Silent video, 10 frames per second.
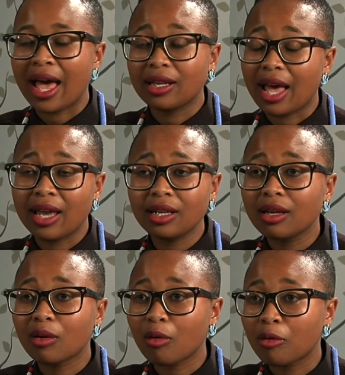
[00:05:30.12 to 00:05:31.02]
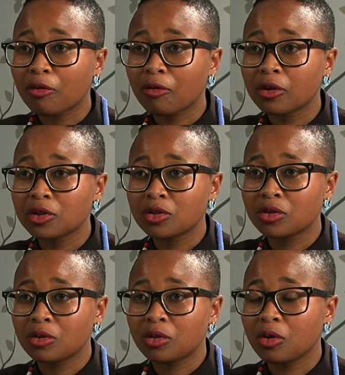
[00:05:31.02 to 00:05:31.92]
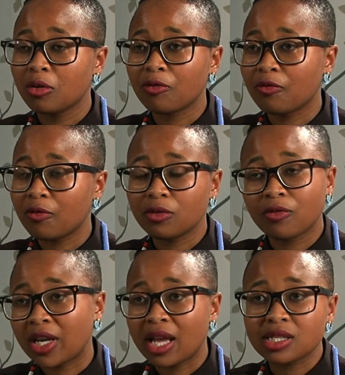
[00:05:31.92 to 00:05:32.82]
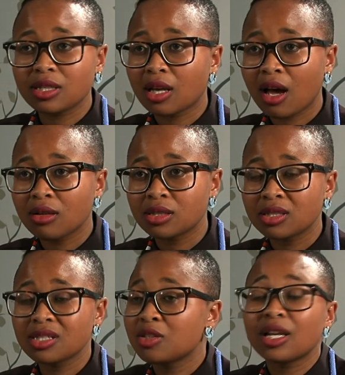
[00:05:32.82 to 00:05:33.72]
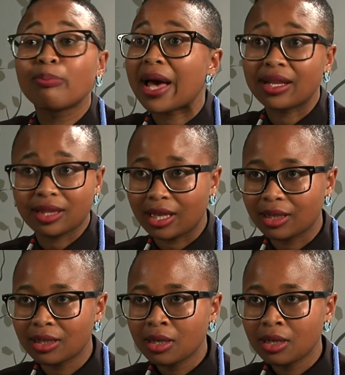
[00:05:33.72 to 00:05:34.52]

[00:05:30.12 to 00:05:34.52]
Handing it off to your financial accountant is not a bad thing,